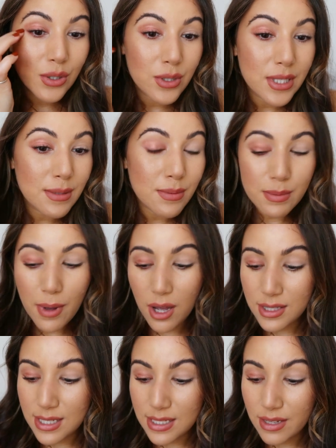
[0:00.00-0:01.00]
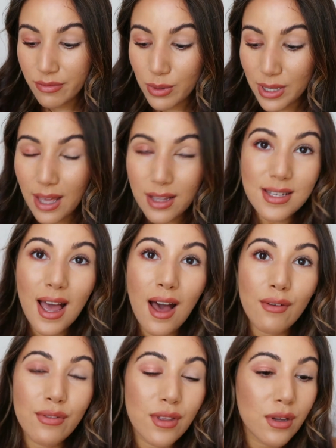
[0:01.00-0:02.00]
Christmas parties if we get to
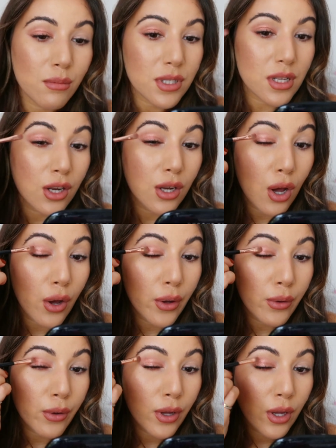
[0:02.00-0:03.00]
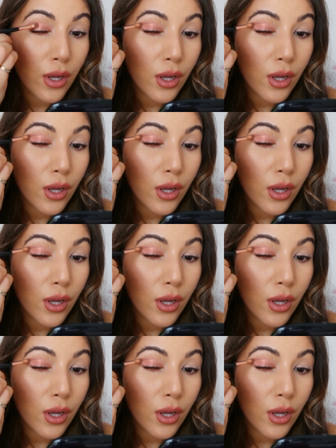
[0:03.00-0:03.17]
have them, because I know